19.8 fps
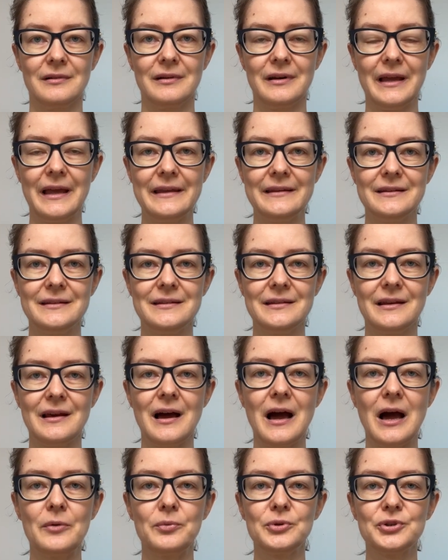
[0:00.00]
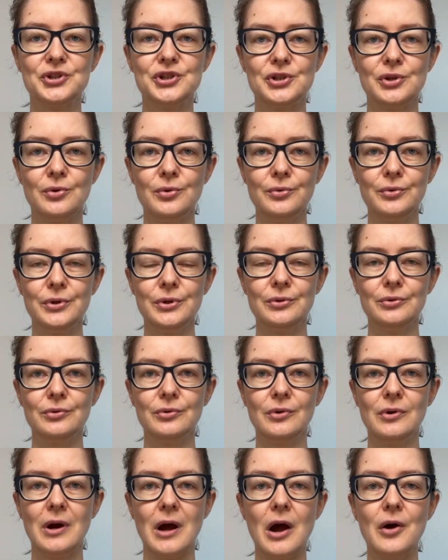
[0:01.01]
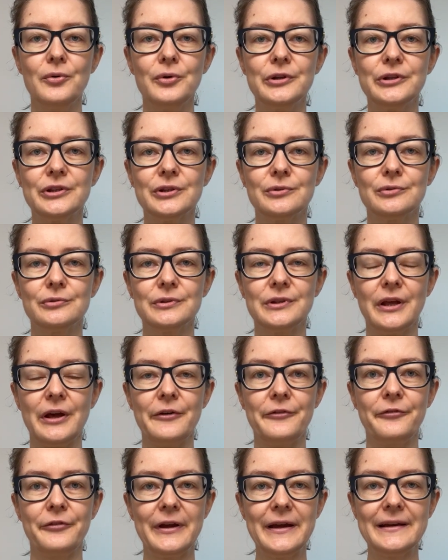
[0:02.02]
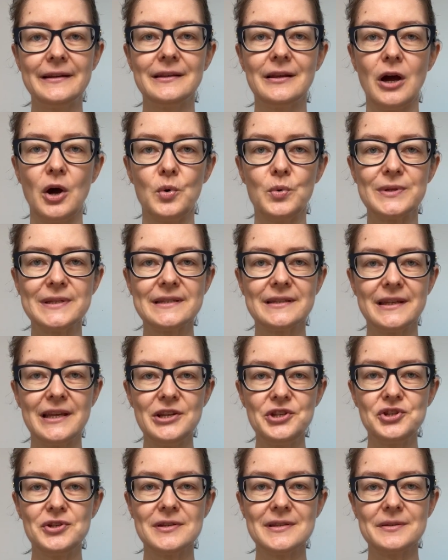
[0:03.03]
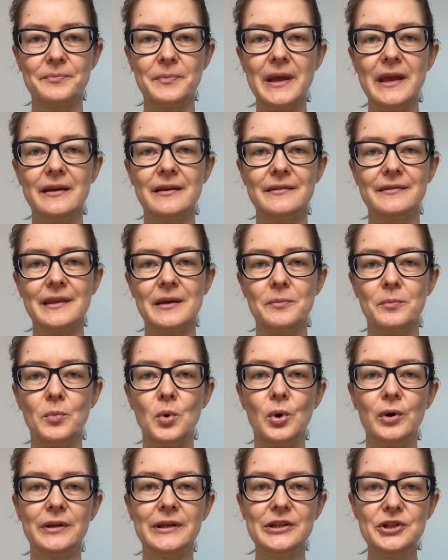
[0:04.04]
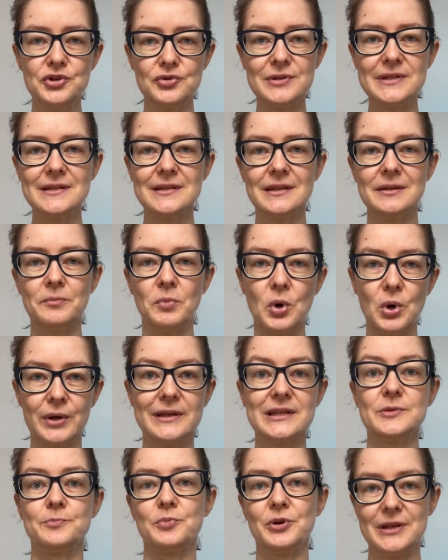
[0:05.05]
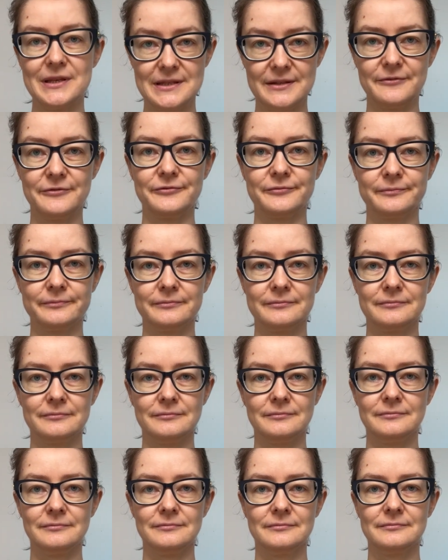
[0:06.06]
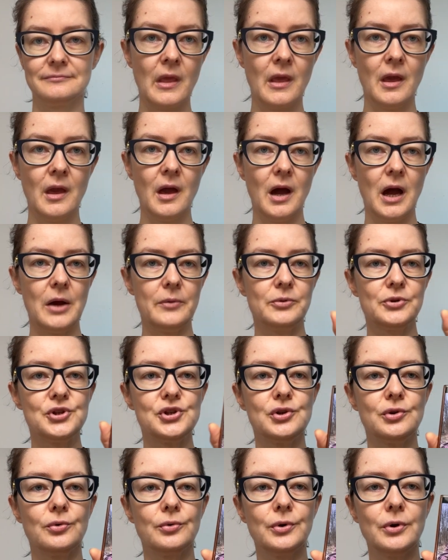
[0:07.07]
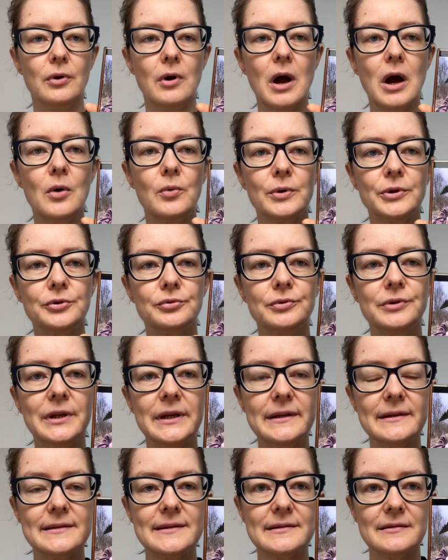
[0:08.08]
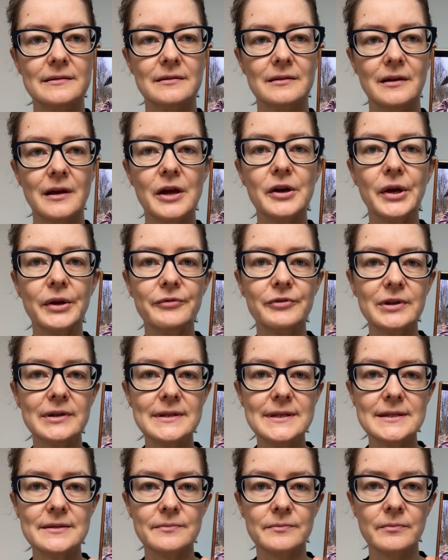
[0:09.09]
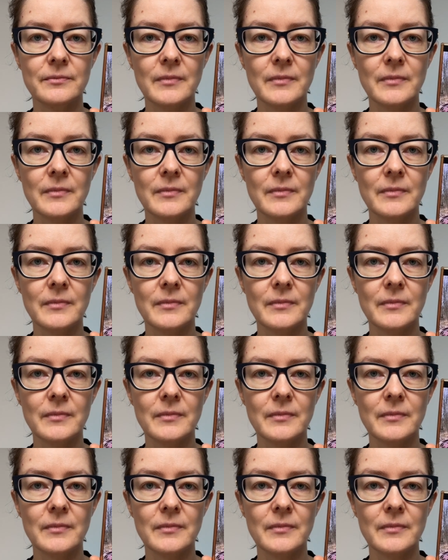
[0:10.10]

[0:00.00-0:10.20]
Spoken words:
And I will show you how it could affect our sketches, make them more interesting, more expressive. I will show you our today's reference.